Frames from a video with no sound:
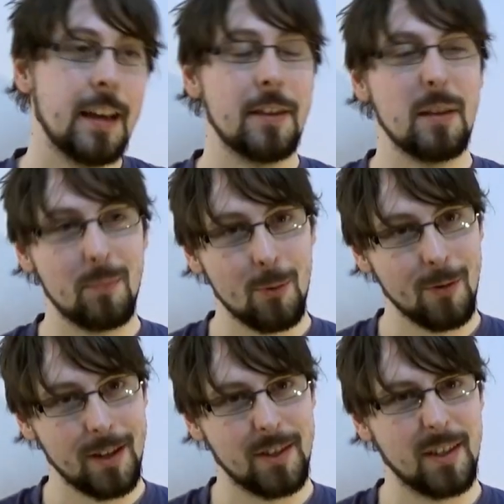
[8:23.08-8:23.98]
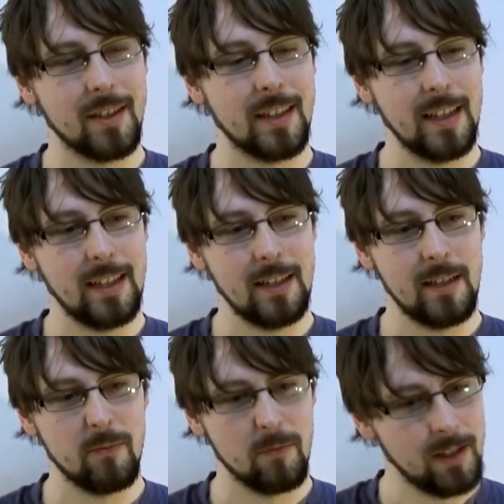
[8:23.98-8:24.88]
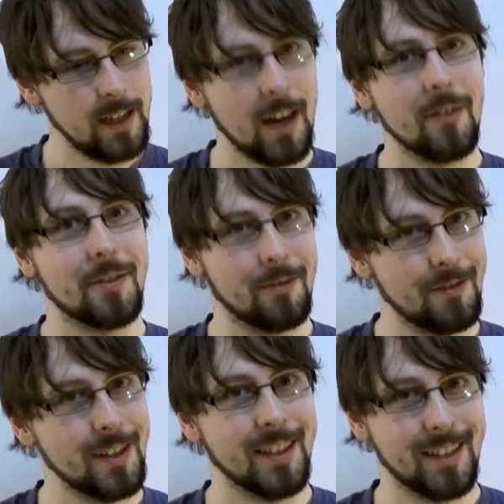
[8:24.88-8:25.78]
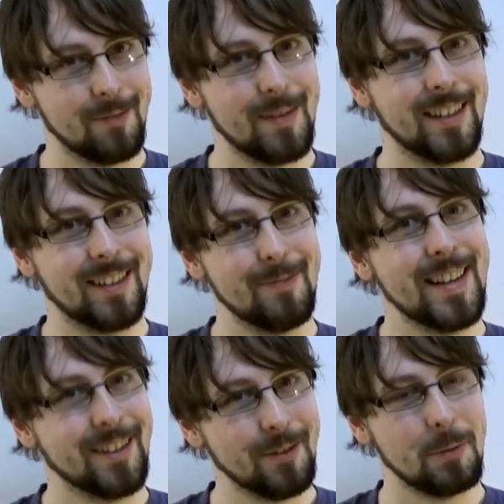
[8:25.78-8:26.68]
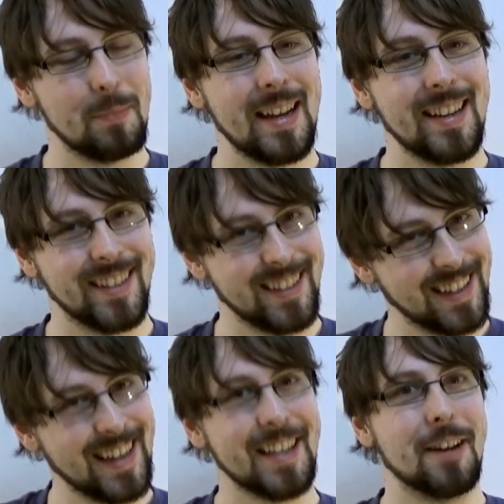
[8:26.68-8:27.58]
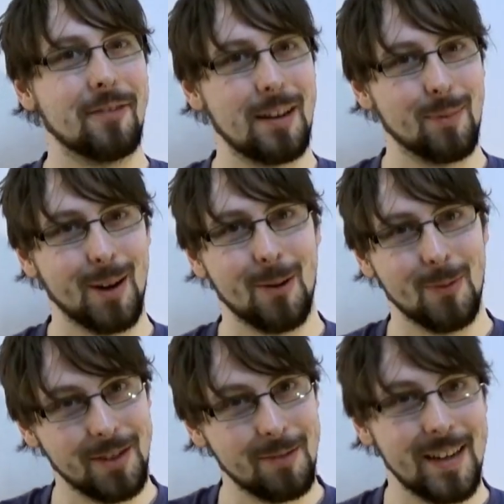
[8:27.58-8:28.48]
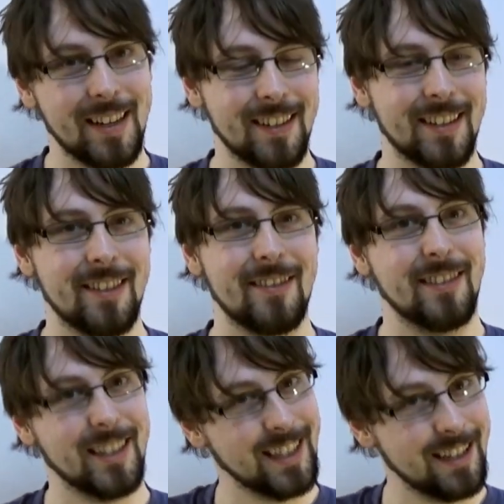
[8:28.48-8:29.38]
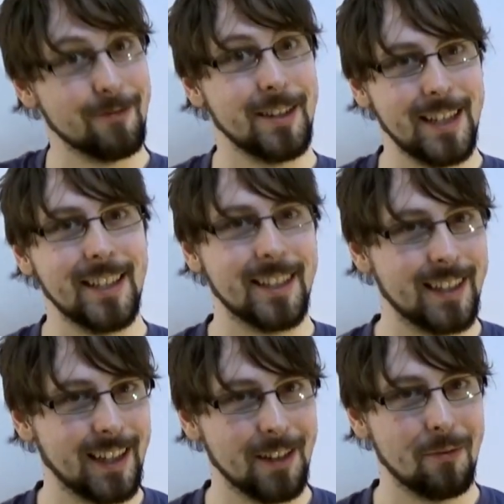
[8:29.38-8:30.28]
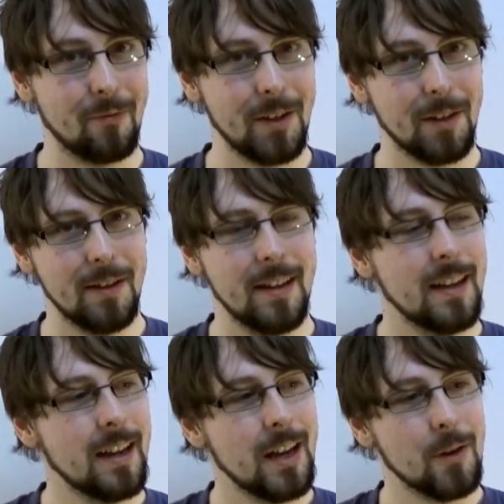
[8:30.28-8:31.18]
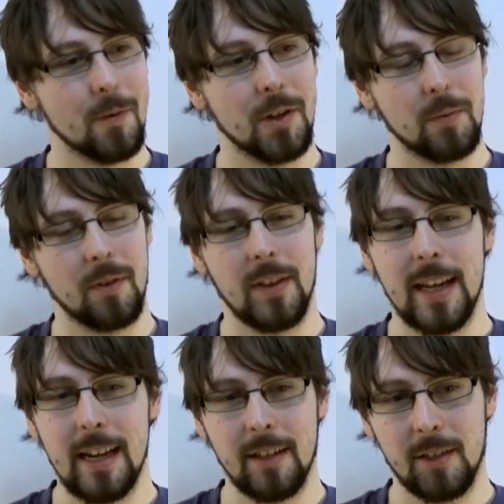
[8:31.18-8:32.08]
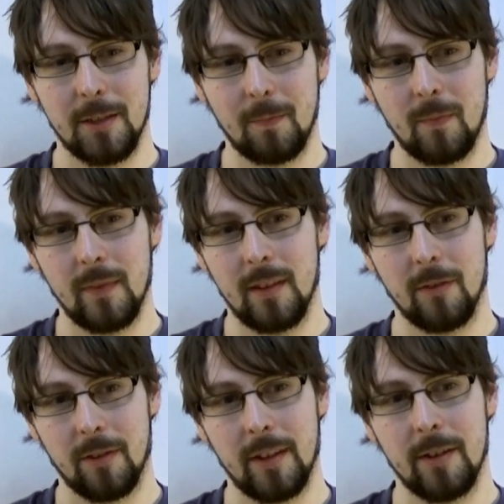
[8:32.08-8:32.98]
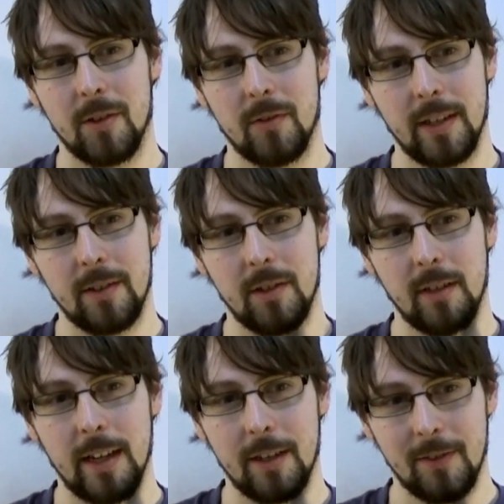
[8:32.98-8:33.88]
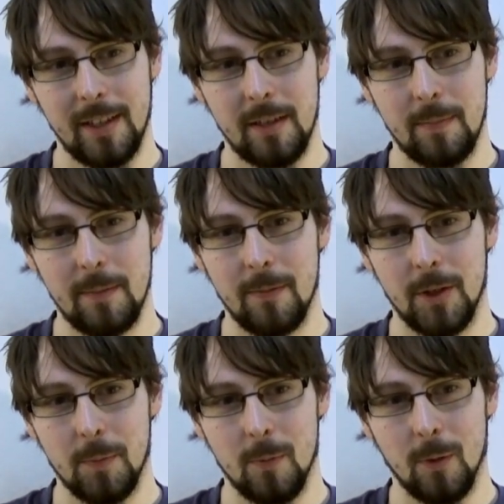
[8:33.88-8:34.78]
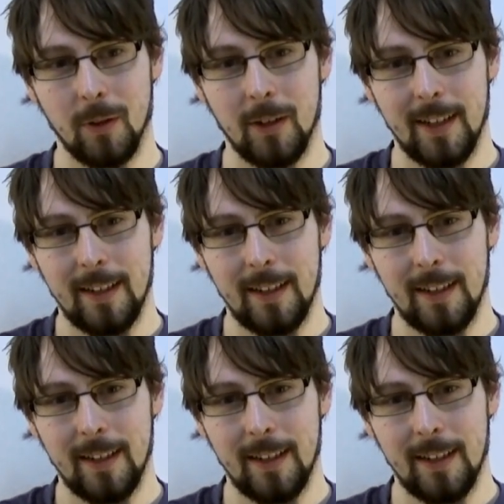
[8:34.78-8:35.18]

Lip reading: the importance is like you really have to feel it to make those bends and to get that vibrato and to make it sound like you really need to dig in and feel it. Whereas with the 8s or thinner strings, you kind of need to be much more,